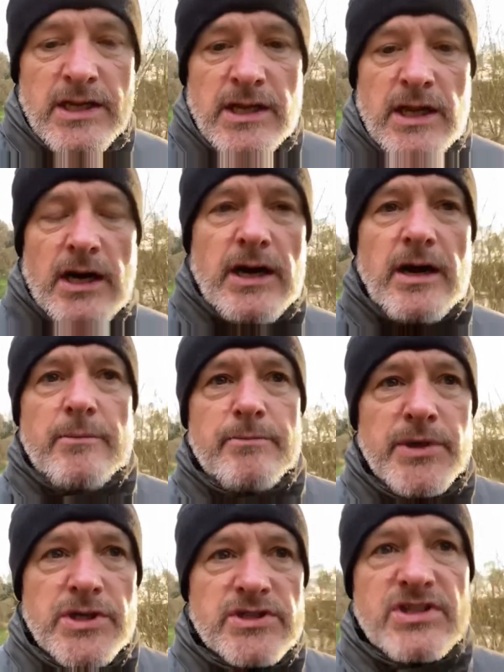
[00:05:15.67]

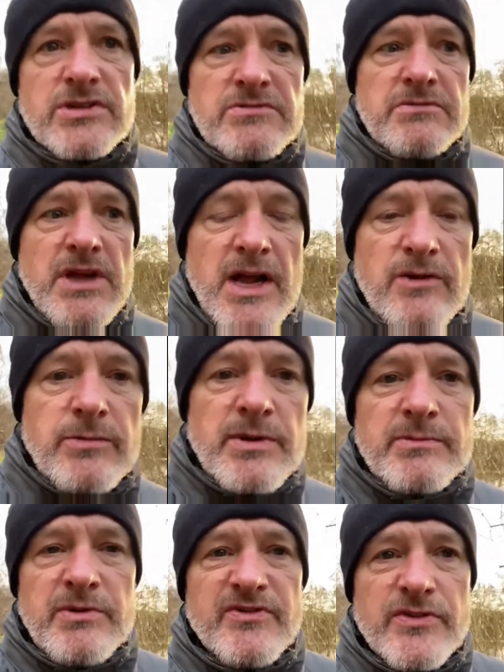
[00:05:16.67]
Burton, how we've
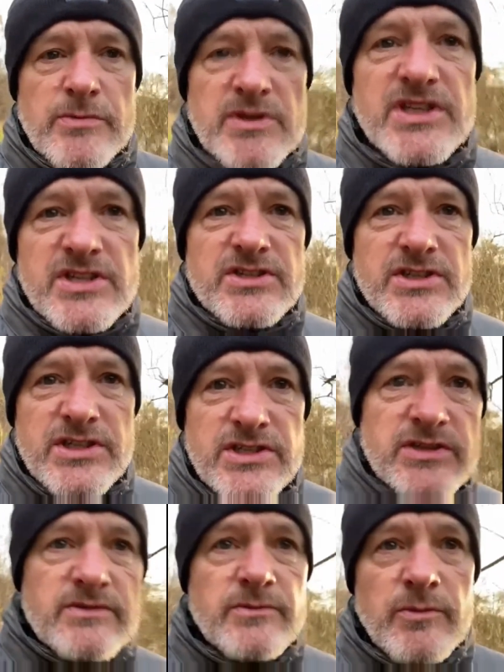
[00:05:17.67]
been performing this
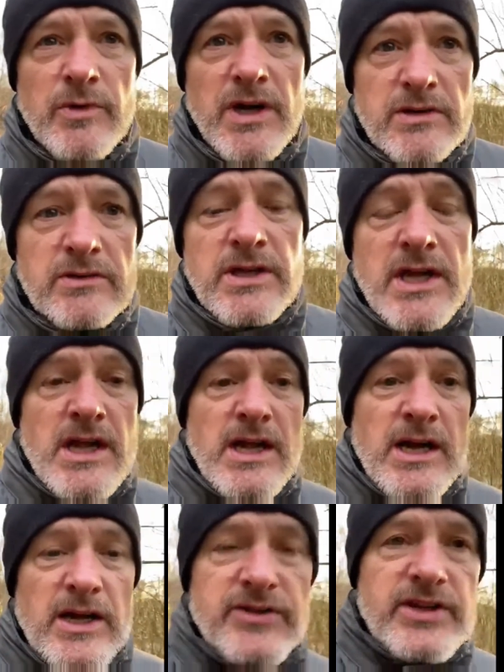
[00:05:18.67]
season? Well,
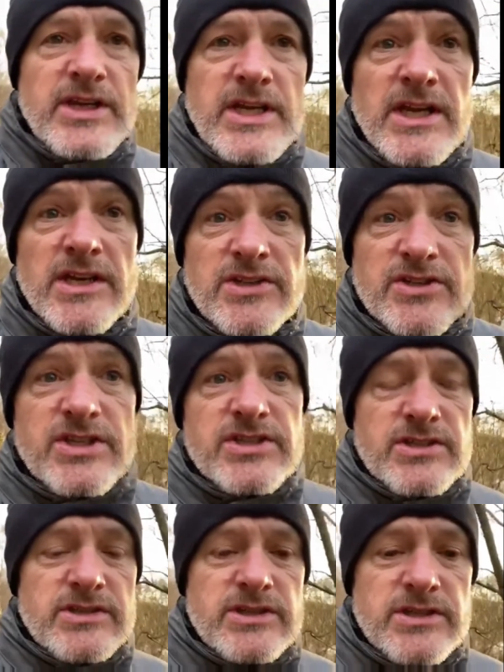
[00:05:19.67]
I think
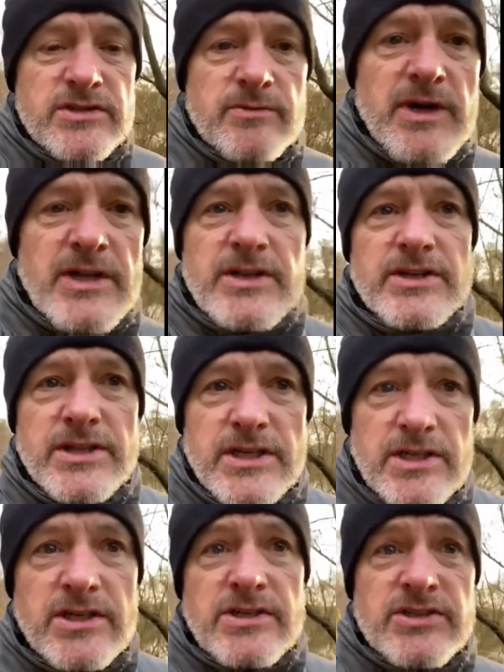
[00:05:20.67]
inconsistent is the way that I
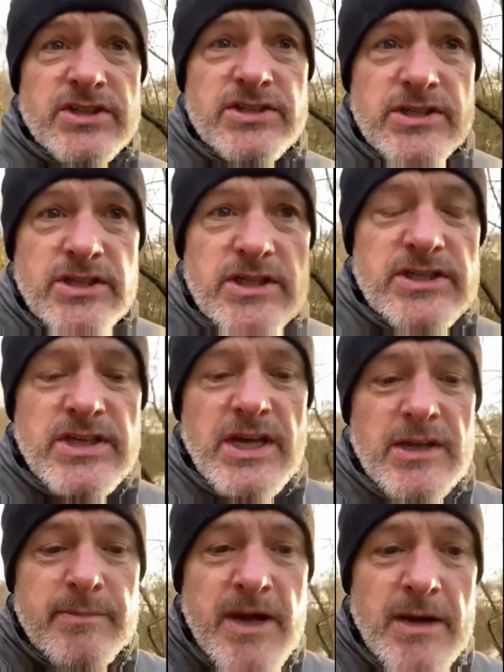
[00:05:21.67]
could consistently
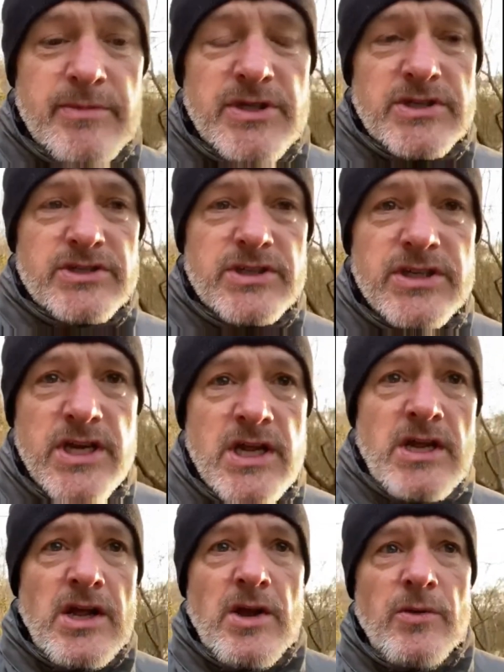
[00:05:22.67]
say about Burton.
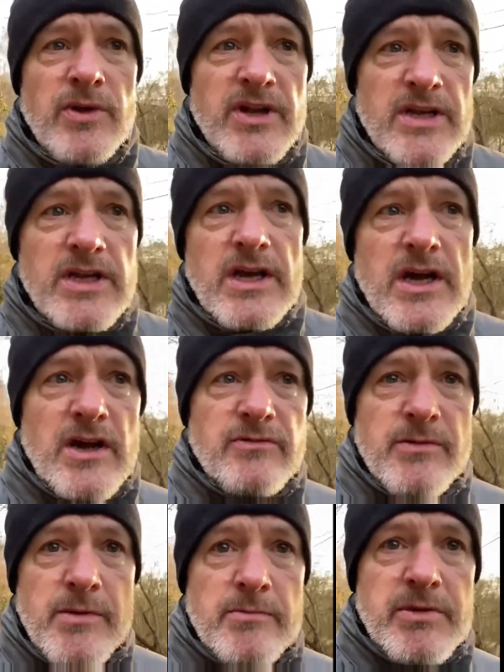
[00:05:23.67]
We've
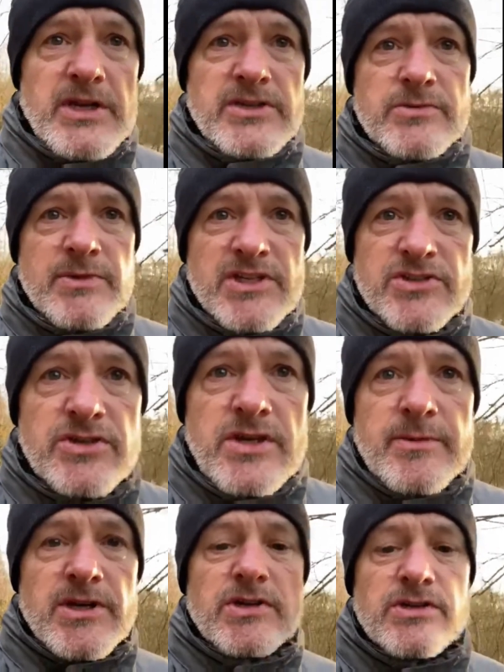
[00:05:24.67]
been playing some
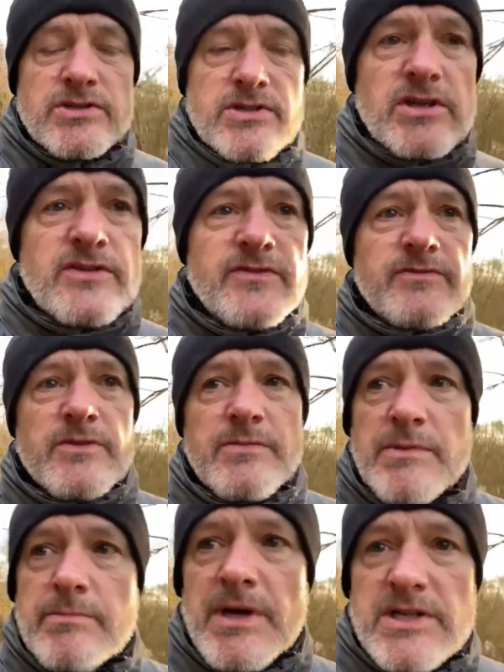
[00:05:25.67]
extremely good stuff. We've
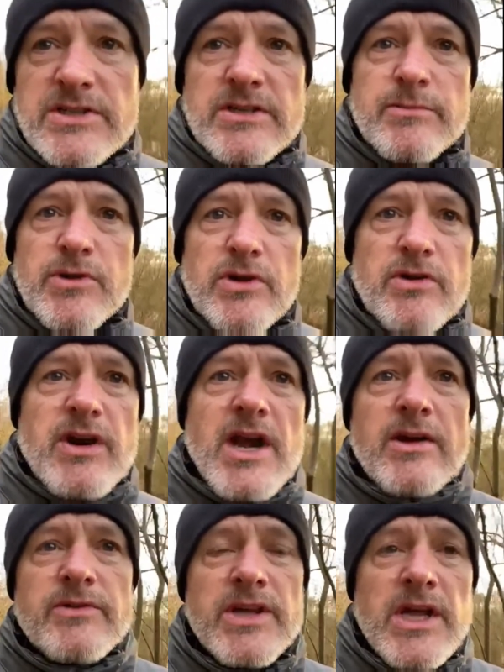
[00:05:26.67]
been passing the ball
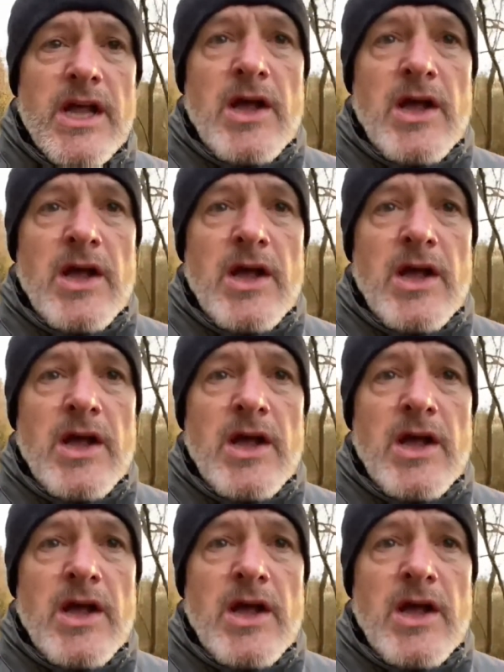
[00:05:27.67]
around.